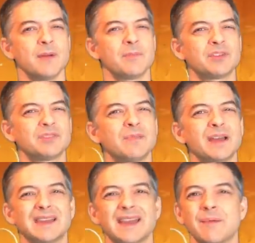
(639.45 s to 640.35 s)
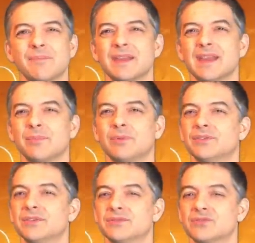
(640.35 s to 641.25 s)
but you might not be able
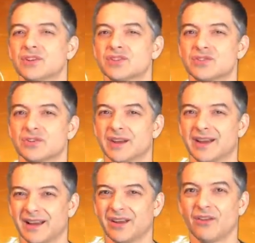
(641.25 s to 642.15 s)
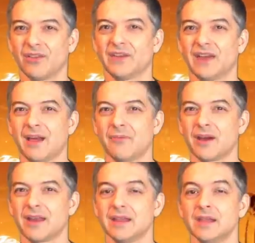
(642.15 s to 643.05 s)
to trust your gut all the time,
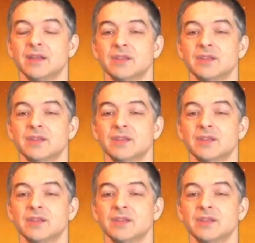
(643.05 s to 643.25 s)
right?